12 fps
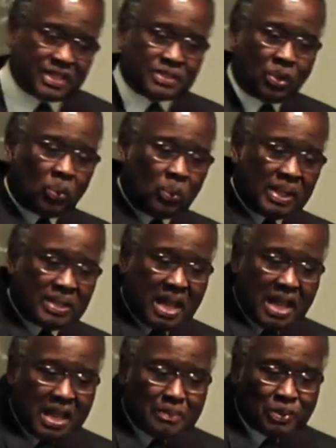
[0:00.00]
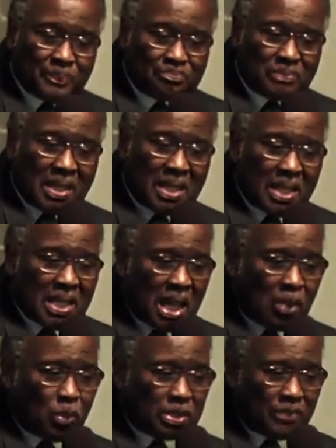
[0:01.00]
his holy name.
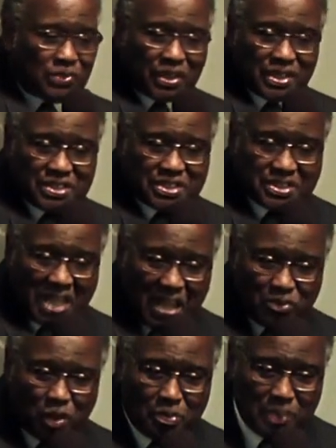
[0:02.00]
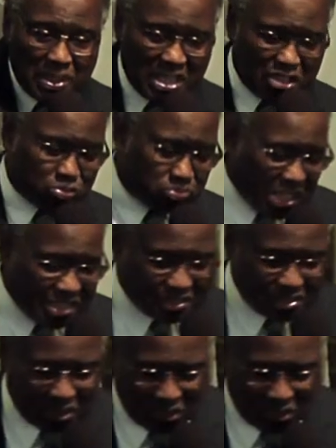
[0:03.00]
I wonder if you can stand with me let's bless the